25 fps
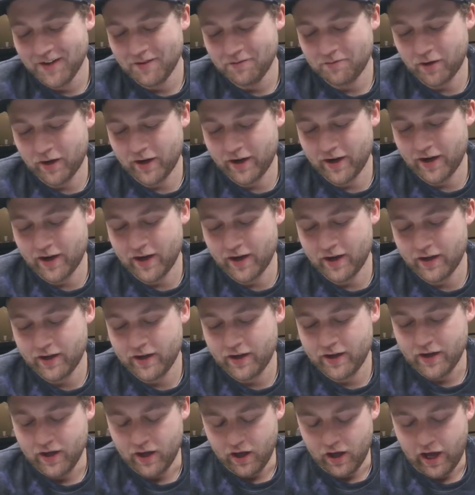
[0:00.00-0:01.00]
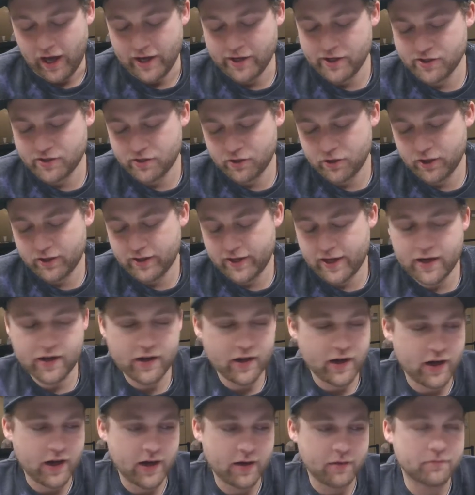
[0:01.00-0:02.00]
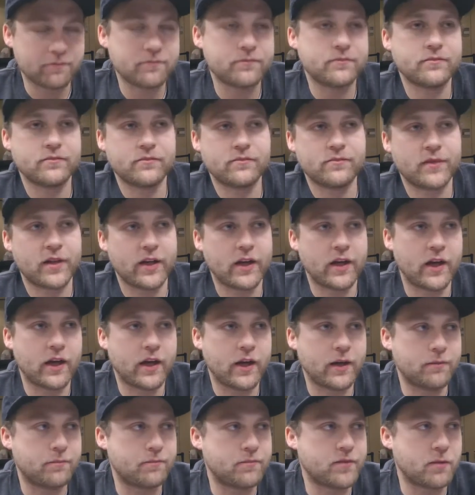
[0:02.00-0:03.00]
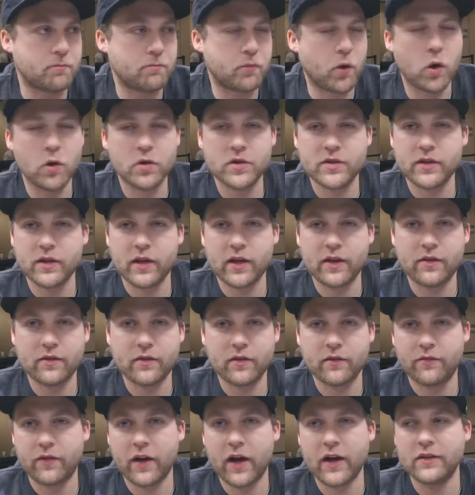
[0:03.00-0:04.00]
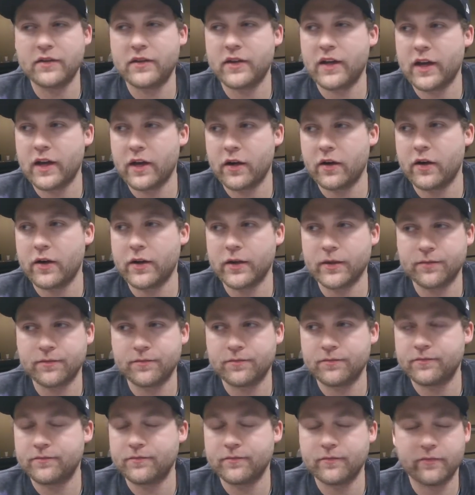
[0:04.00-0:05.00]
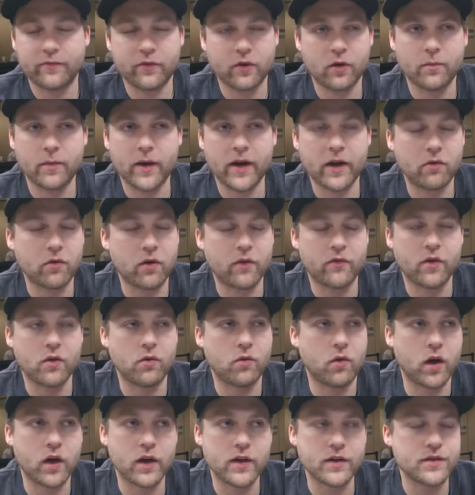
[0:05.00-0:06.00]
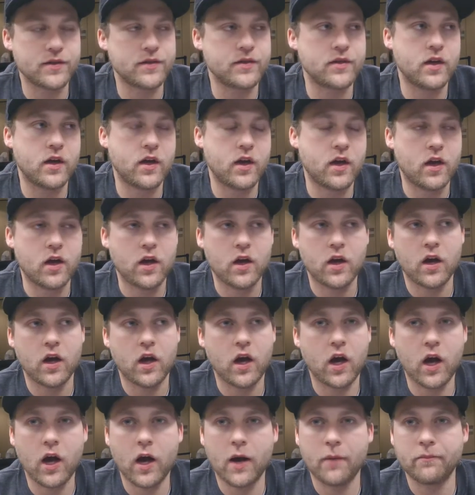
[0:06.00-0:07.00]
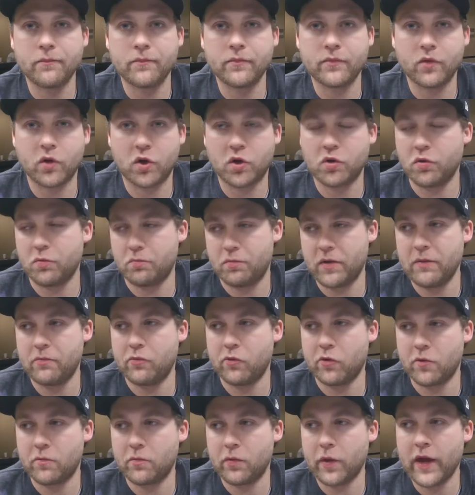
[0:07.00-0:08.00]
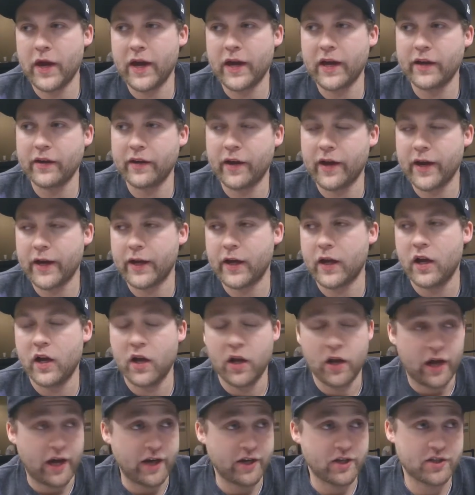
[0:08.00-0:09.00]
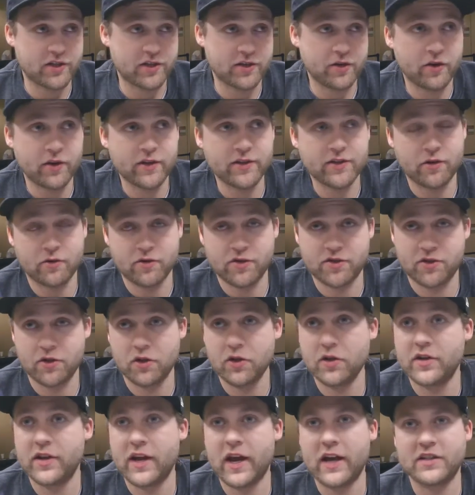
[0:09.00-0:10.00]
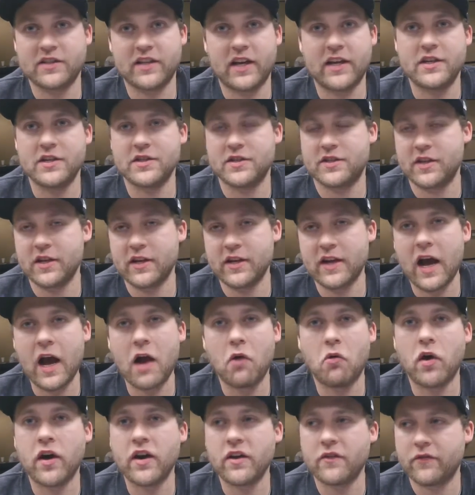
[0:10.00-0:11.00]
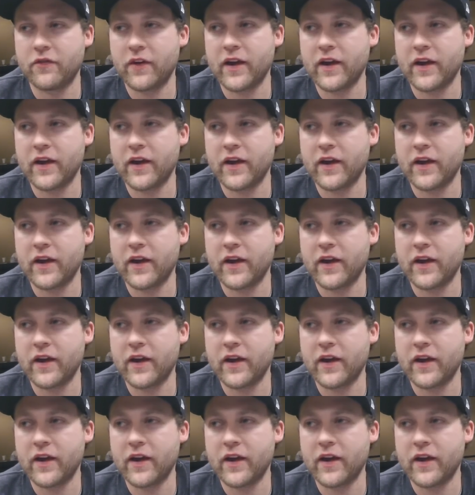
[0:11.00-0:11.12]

but I just looked at the post and Fonte or Burbank, whatever it was. Of what people were playing, and like I just noticed there were certain decks I just did not want to